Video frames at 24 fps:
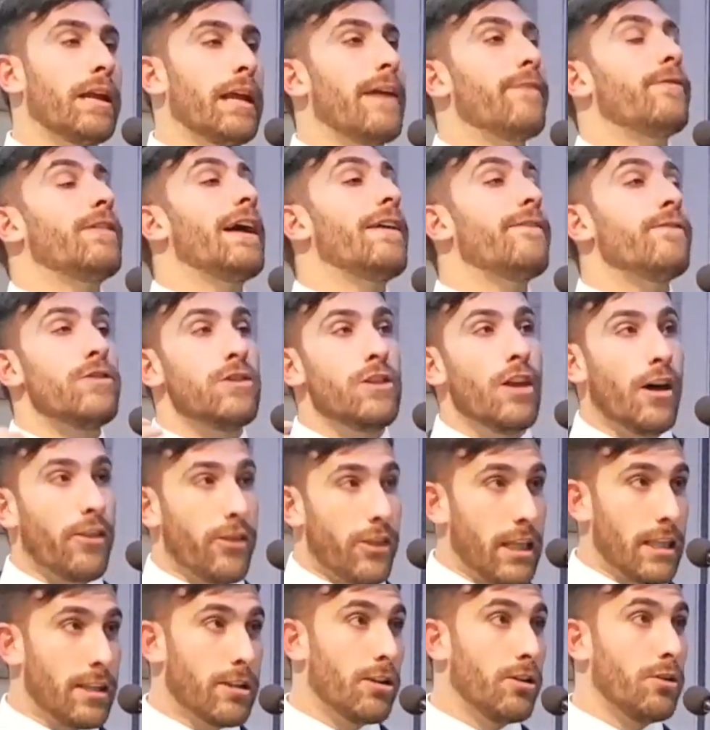already, if they have
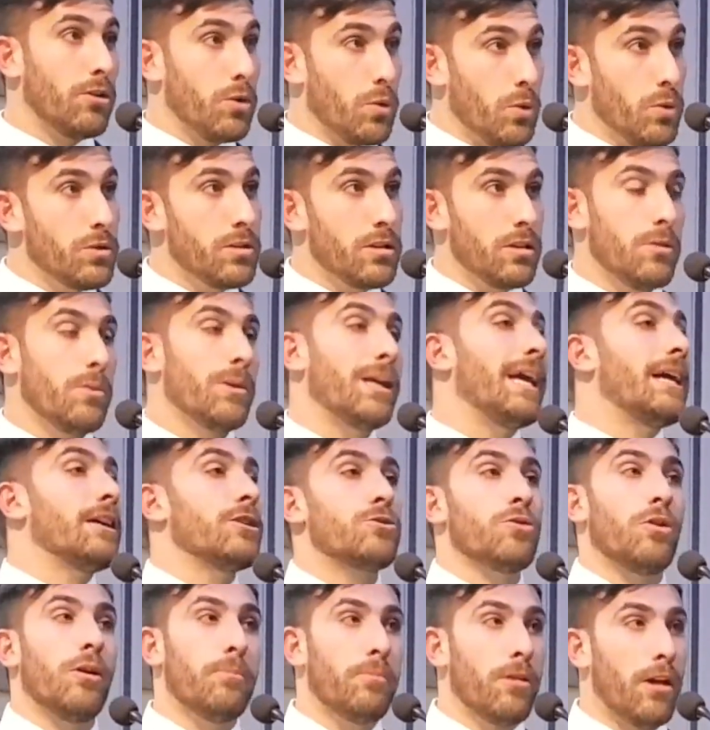nothing to lose, you
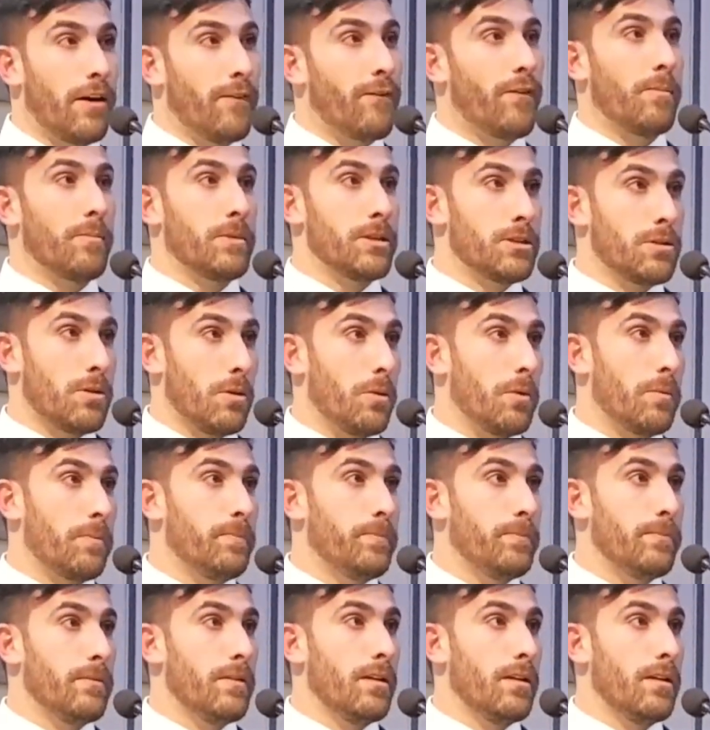can't draw blood from a stone.